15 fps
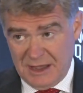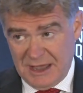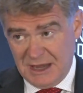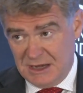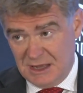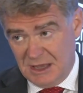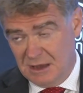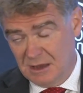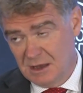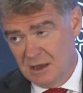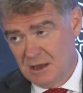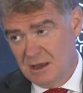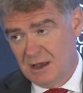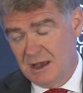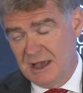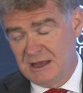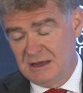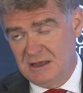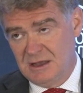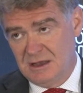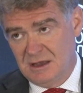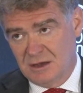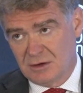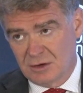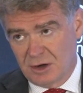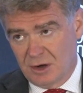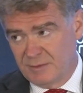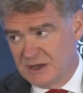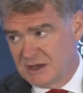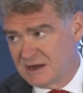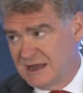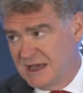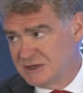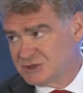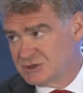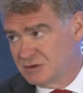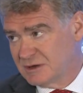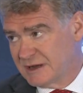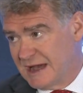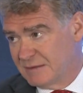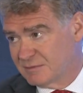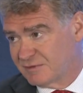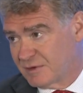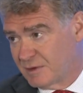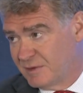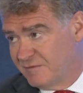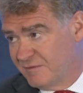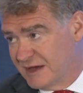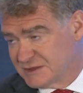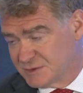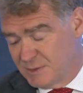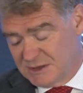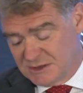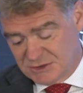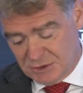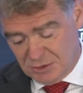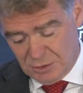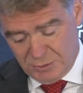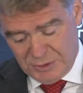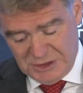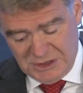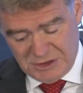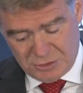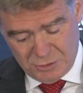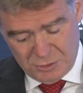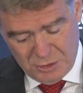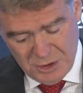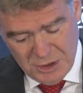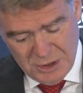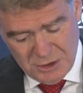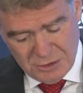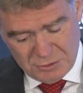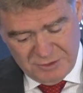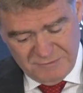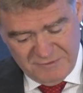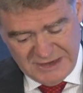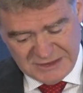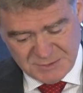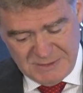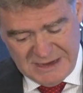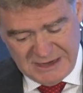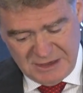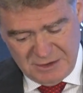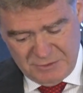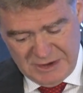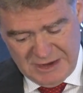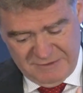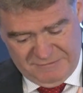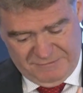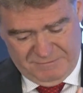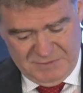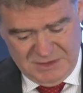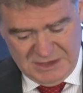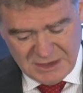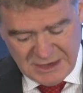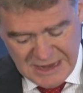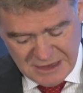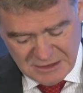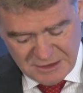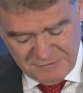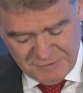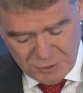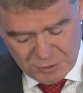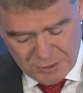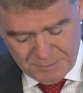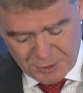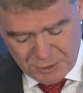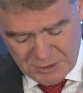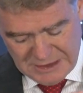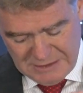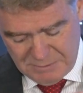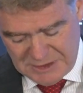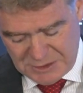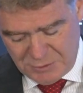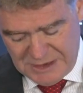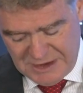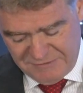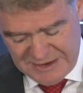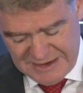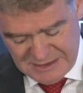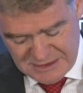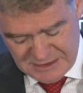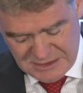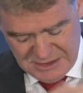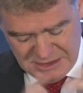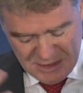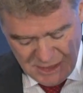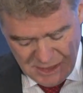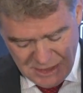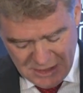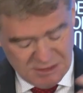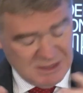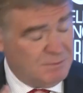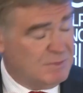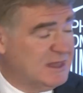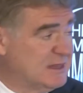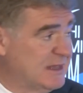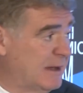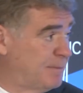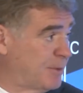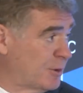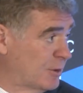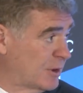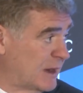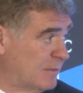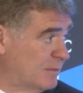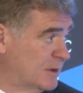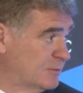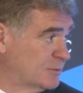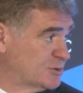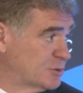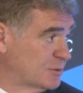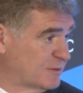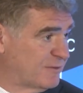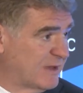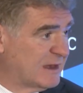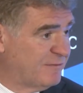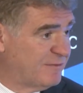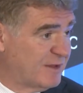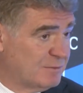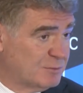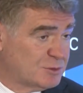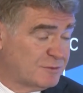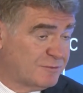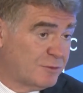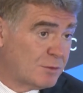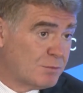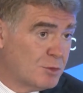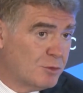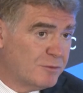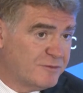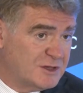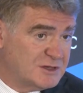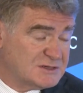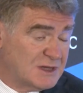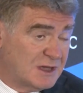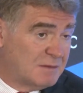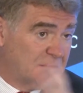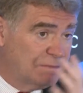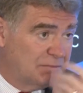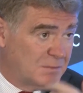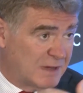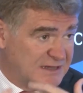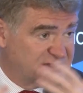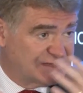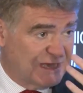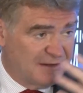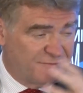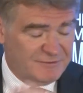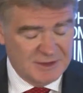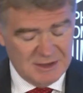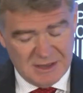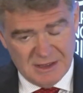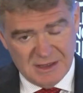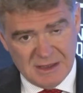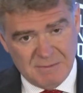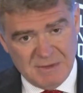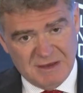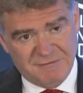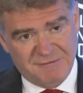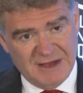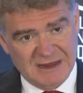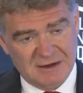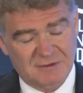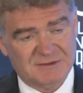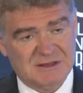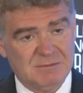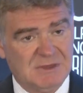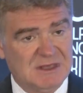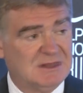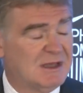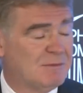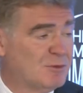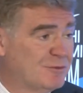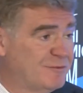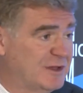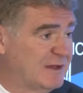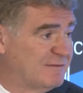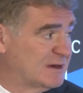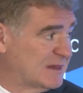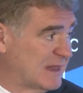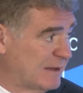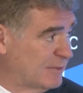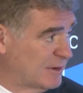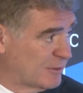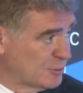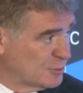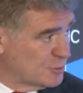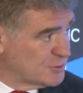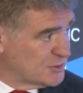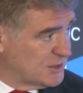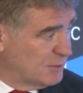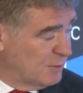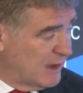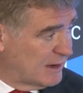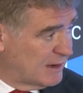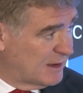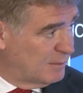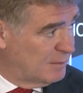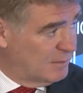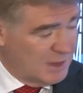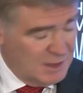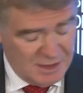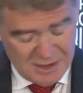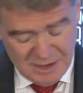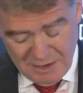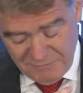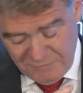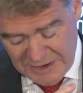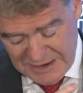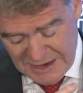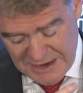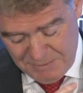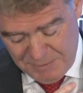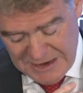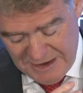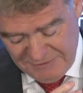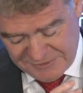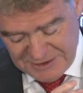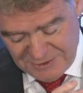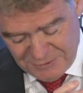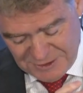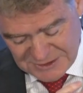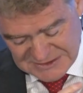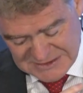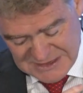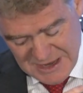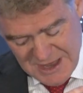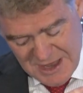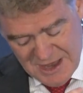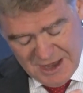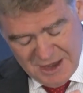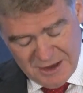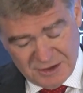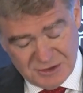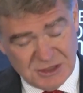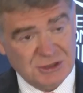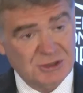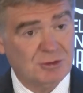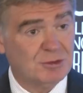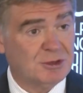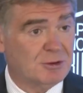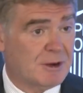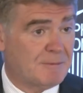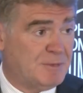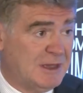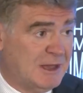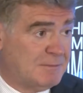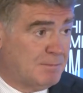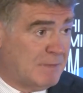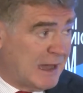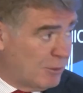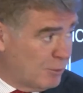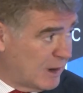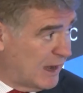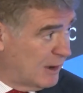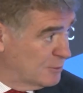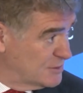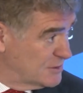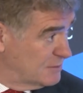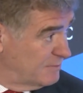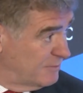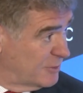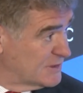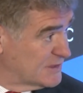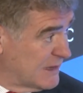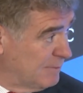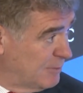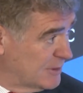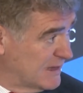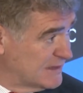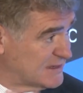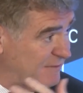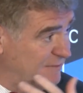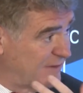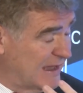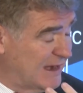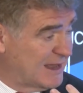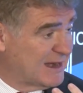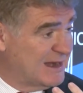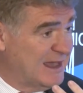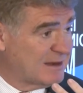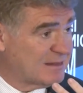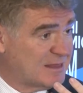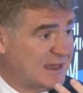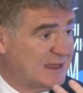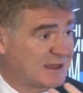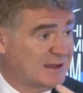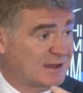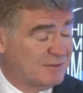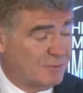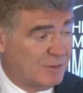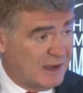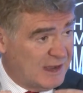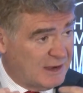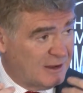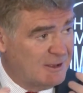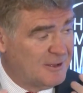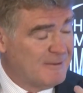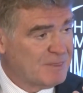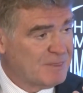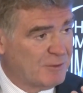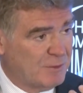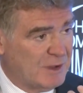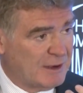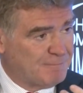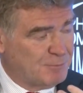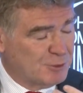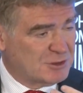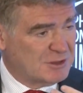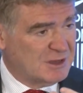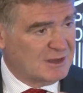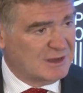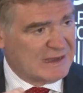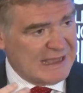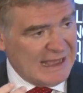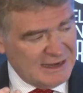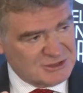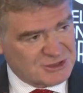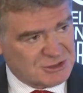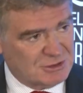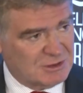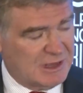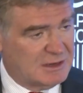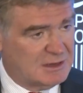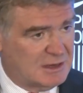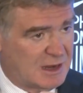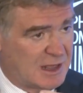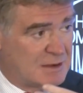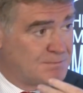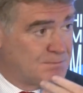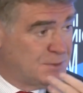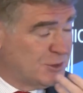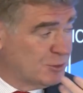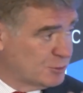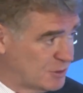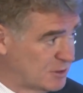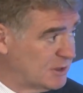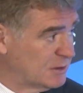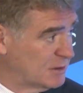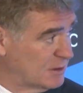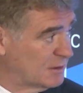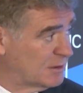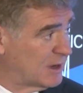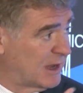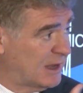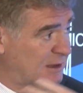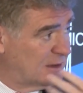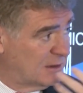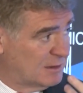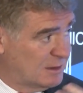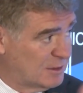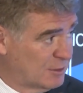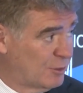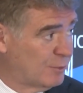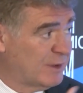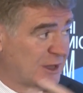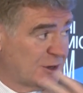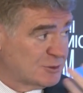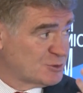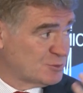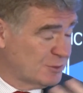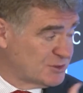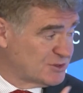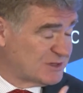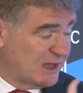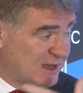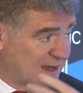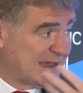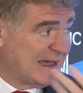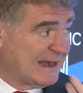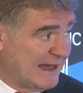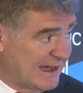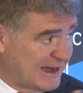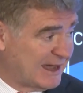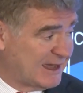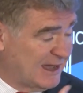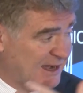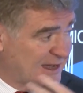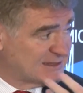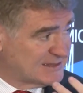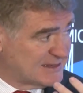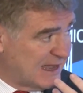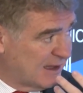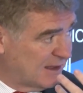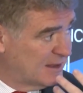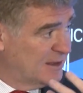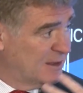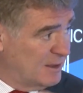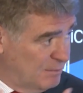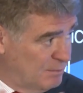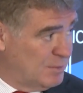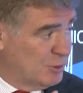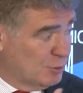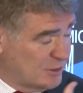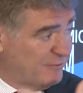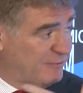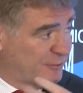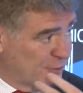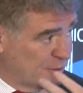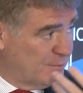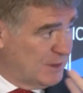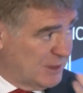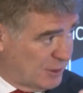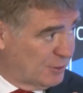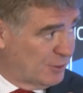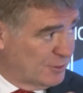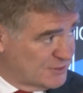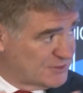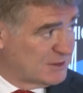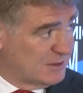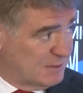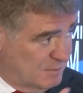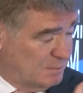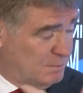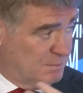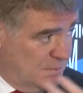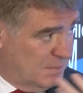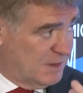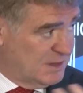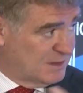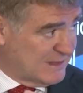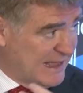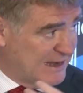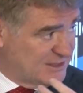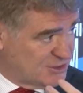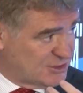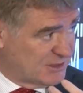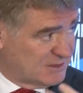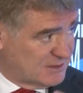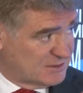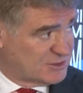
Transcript: Any economic creation comes from investment, so we need to invest money. We have the Creative Europe program, but we have had the media program, which was very famous for movies. I'm myself a big fan of the media movie. Every time I go to see one, I'm very happy afterwards. The new European Bauhaus, for example, that's a very clear thing where we are putting culture and beauty, okay? Homeros was saying kalaka yagatsa, beautiful because intelligent.